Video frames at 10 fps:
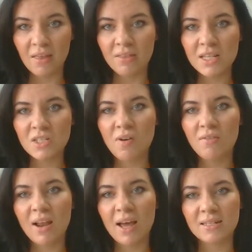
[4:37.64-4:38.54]
This
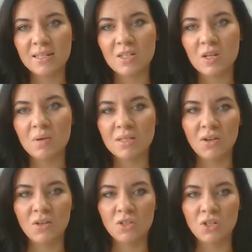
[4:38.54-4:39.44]
red flag system is
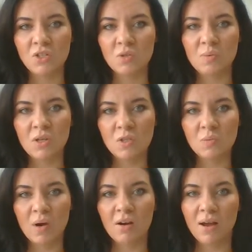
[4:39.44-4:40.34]
understood to be
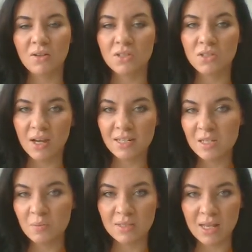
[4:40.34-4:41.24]
used by around
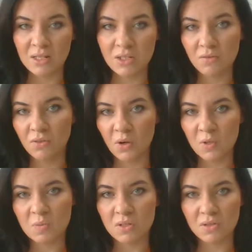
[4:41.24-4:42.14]
90% of the
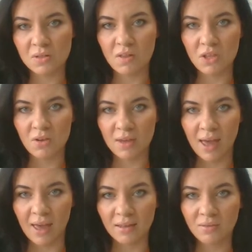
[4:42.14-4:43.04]
hospitals in the
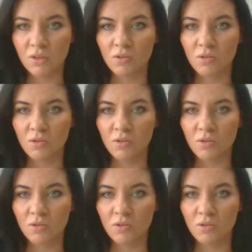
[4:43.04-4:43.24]
UK.